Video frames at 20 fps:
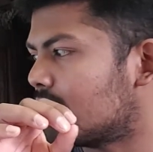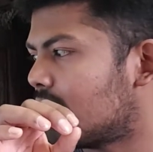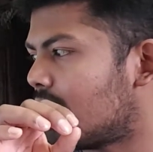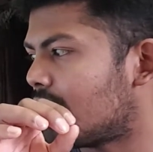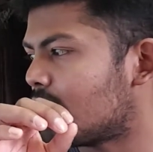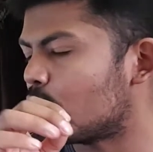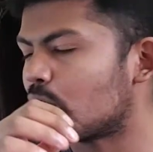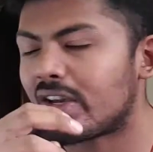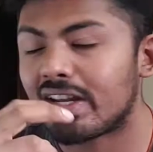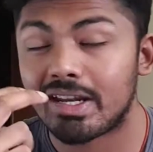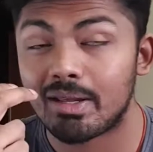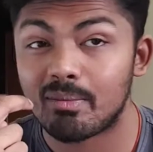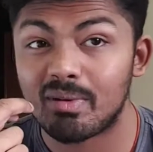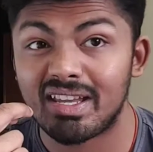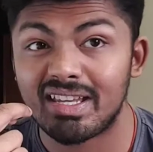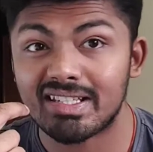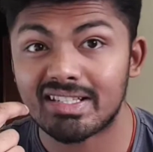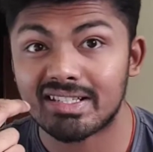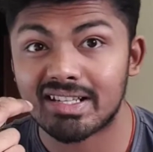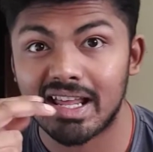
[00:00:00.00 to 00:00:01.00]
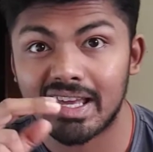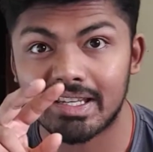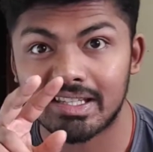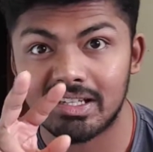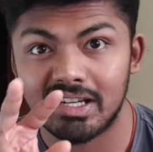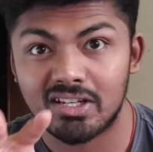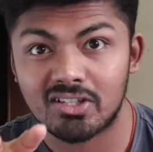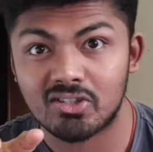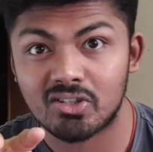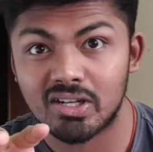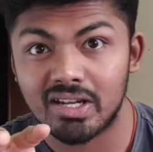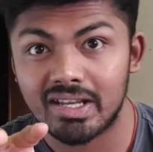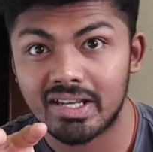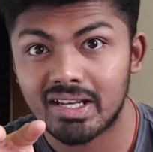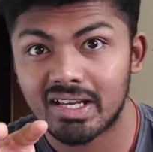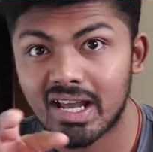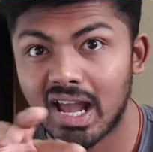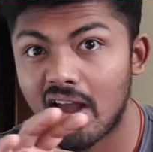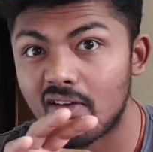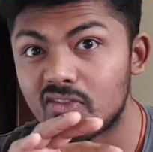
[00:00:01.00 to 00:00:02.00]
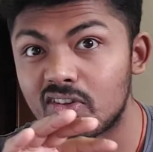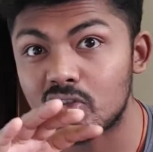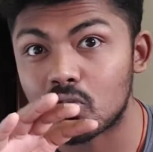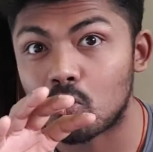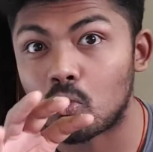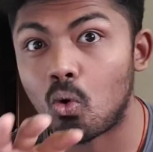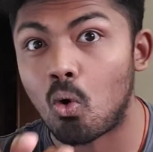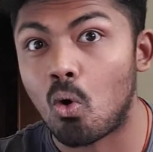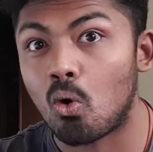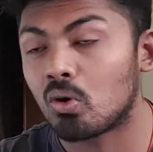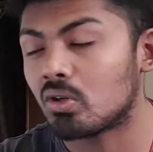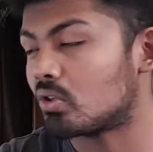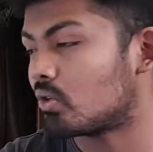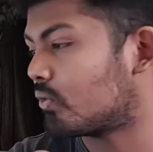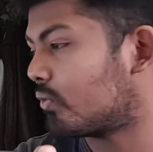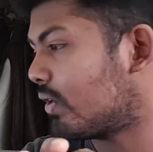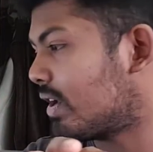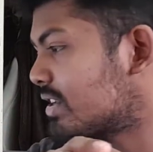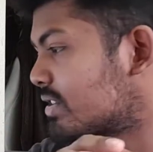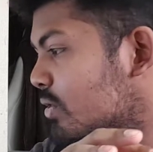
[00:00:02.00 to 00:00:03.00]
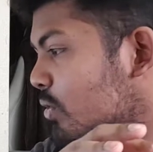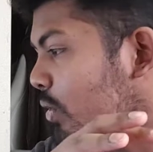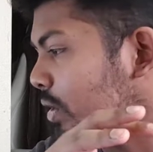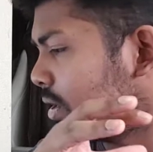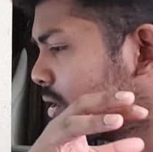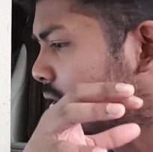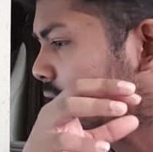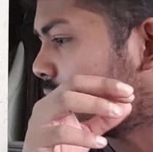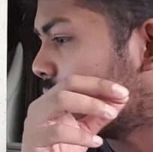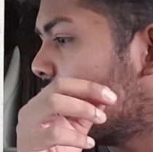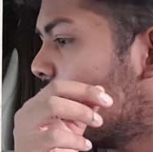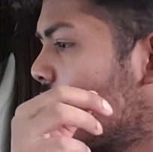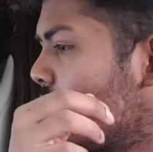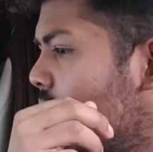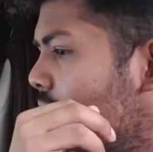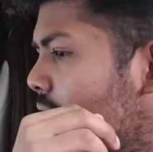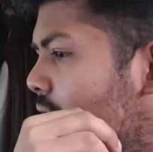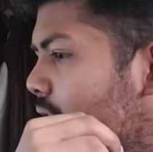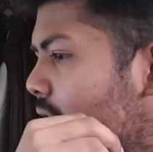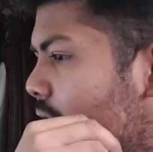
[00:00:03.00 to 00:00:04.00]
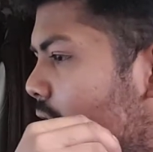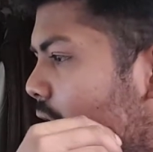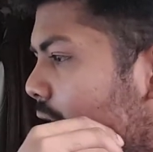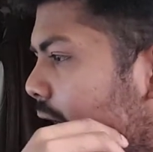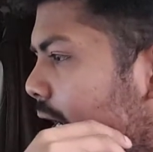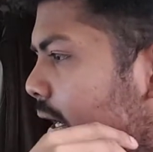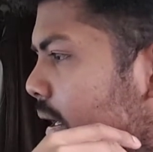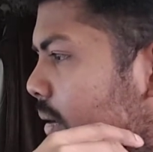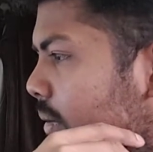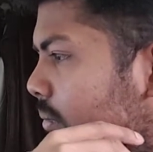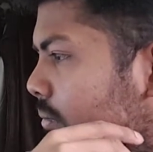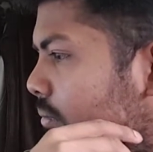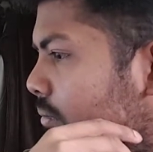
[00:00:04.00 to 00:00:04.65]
And look at him. He's like literally have this cold face going on. Okay.